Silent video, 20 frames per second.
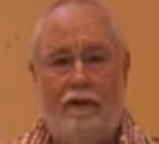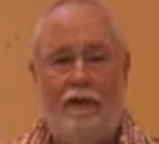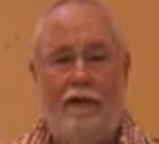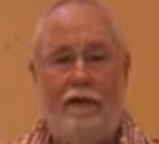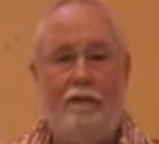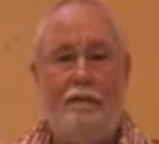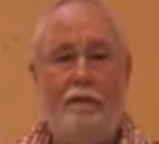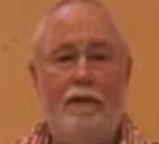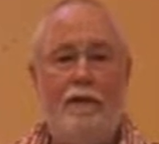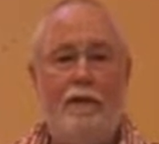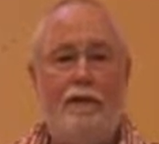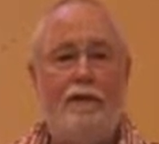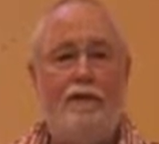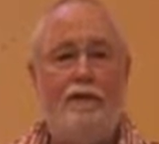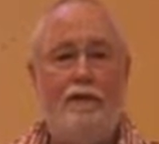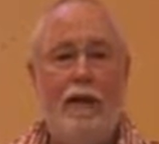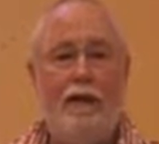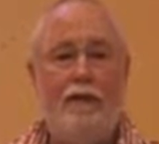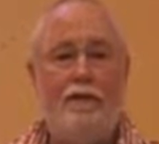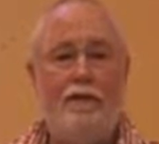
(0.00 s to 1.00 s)

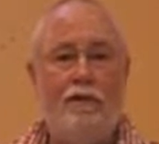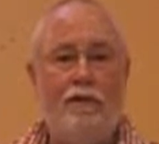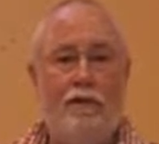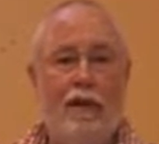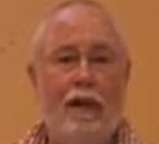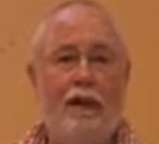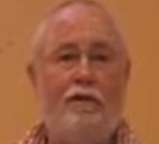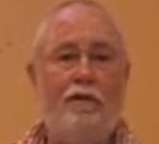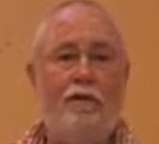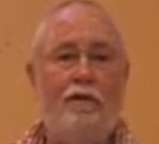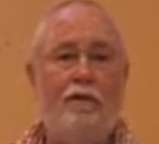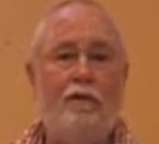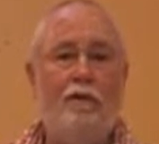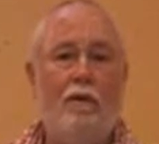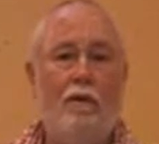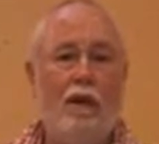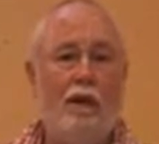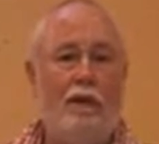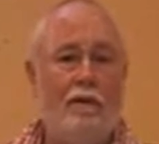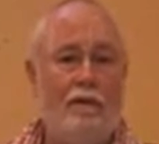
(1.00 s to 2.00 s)
Unlimited transcendental
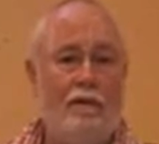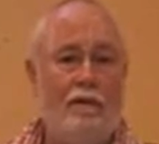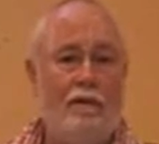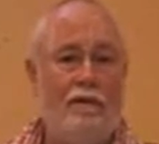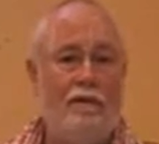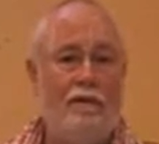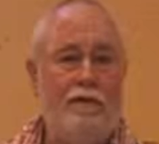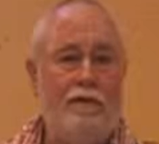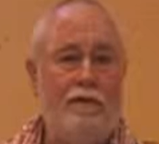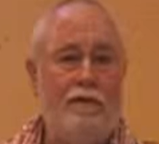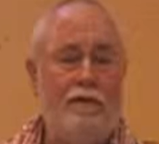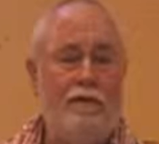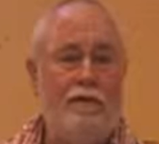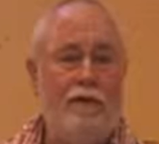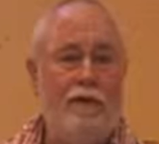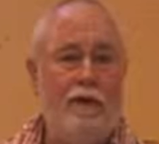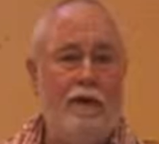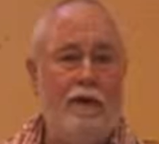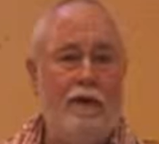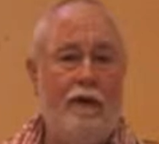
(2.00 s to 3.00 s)
qualities.
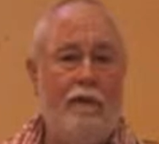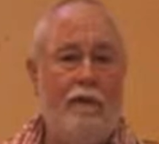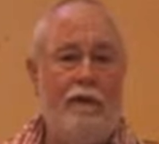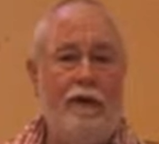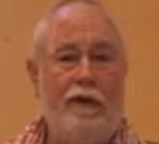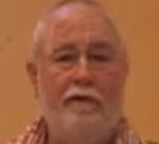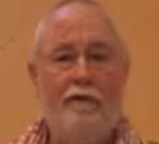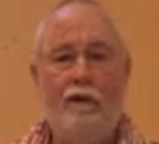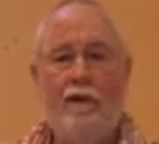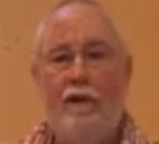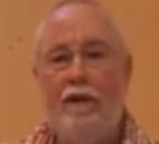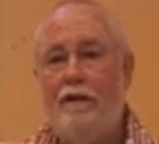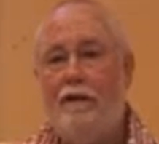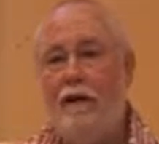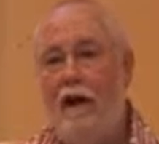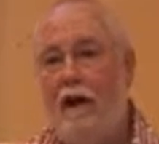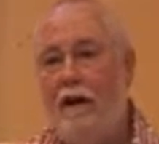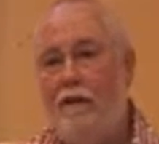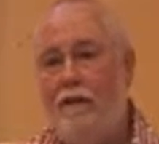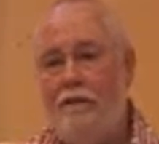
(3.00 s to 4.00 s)
And we never
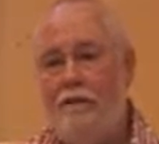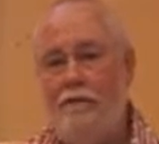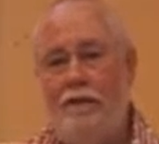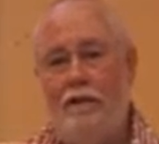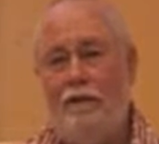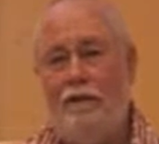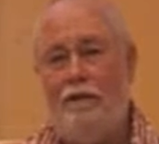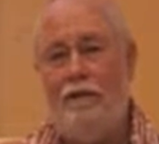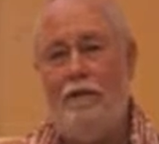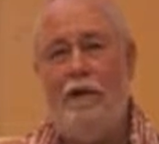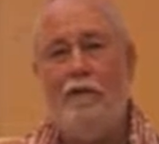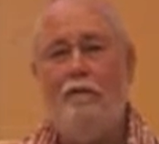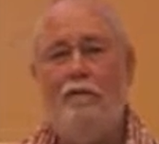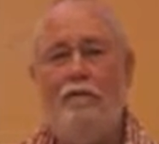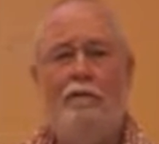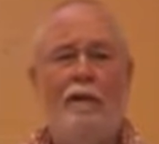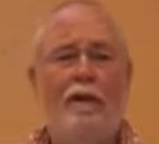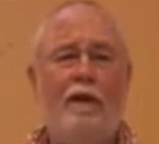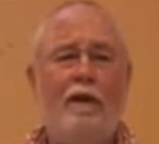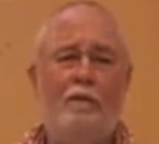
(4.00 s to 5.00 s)
get tired of this. We
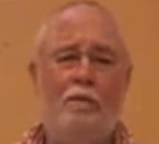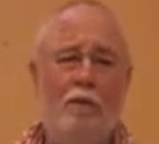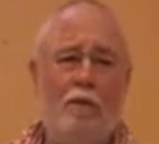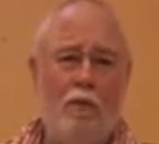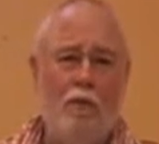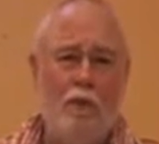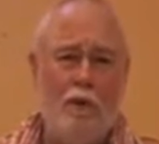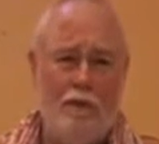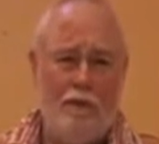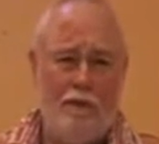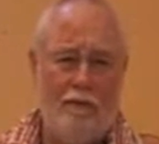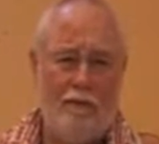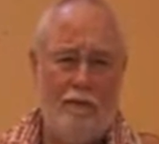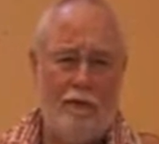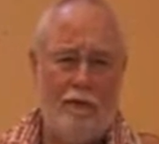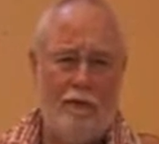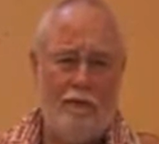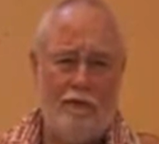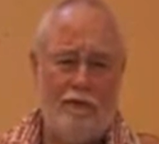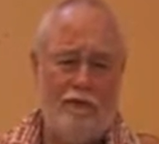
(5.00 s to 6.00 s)
never become bored
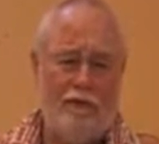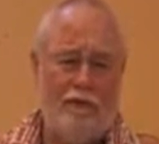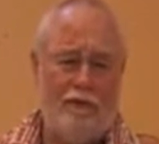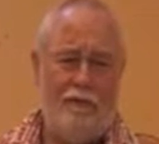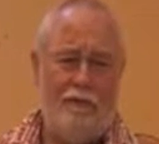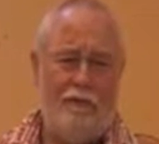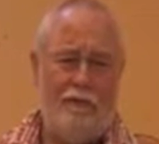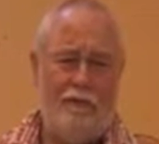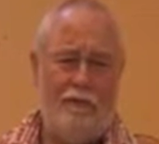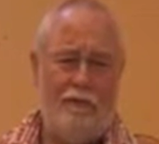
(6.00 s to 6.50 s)
with Krishna.